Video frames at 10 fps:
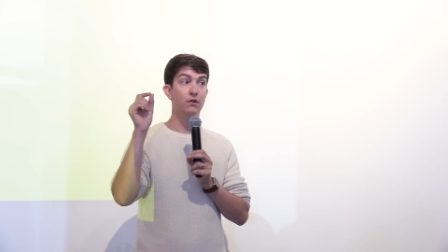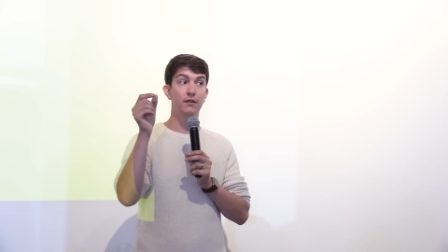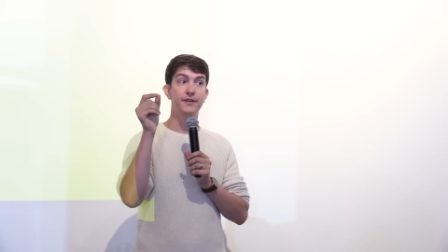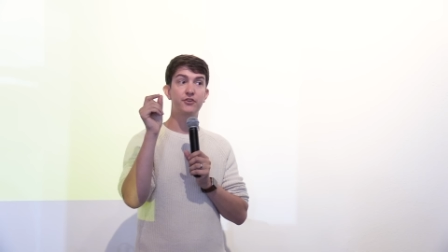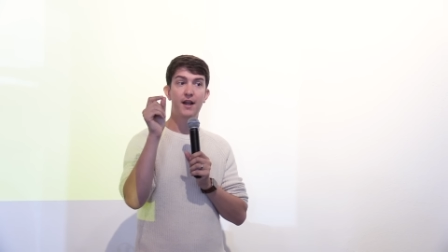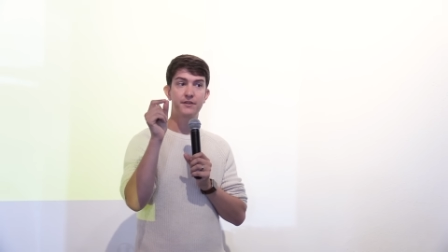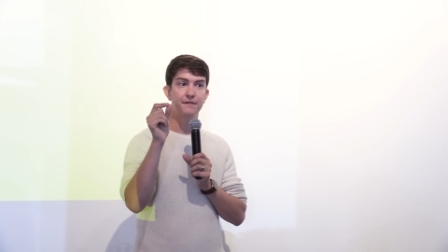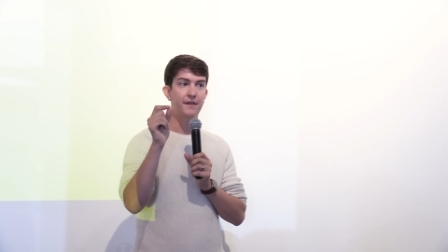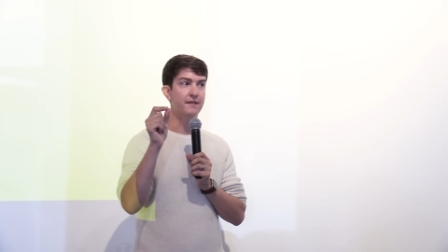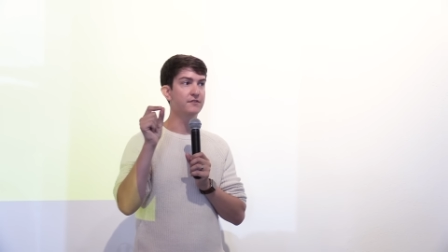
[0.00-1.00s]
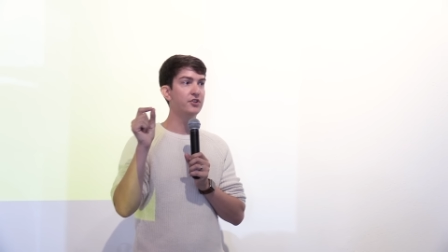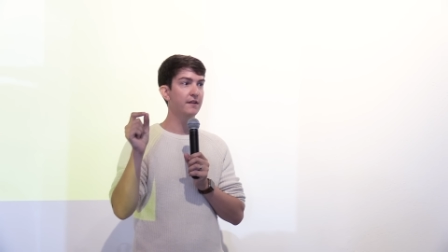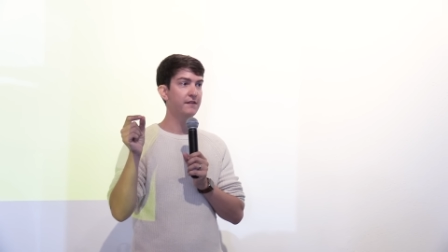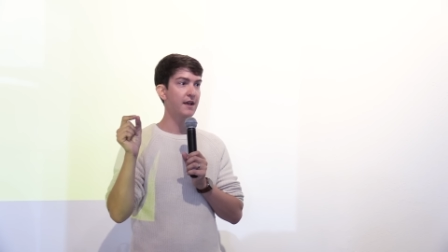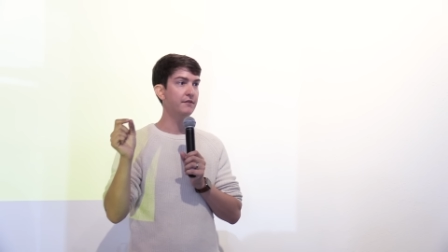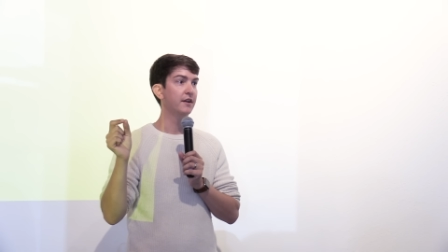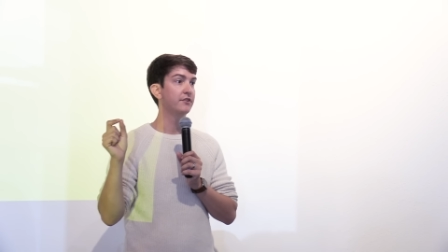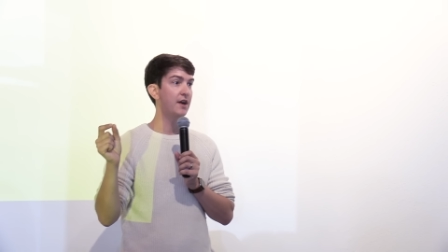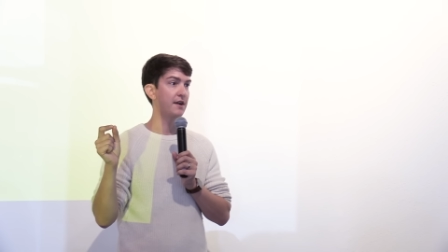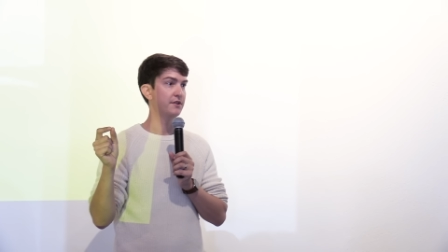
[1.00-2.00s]
early traction phase, just
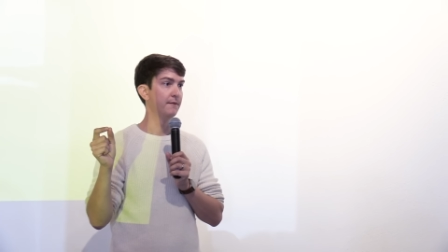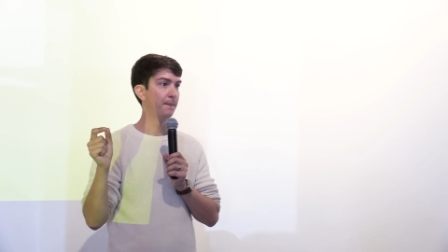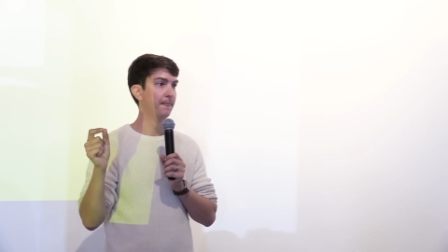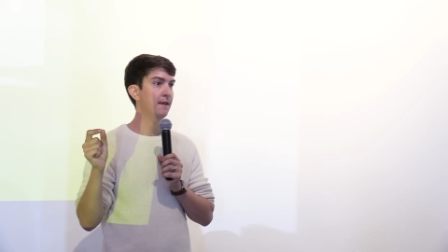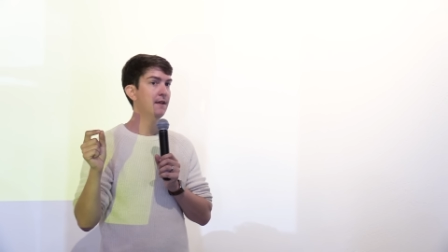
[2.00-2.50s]
entering traction.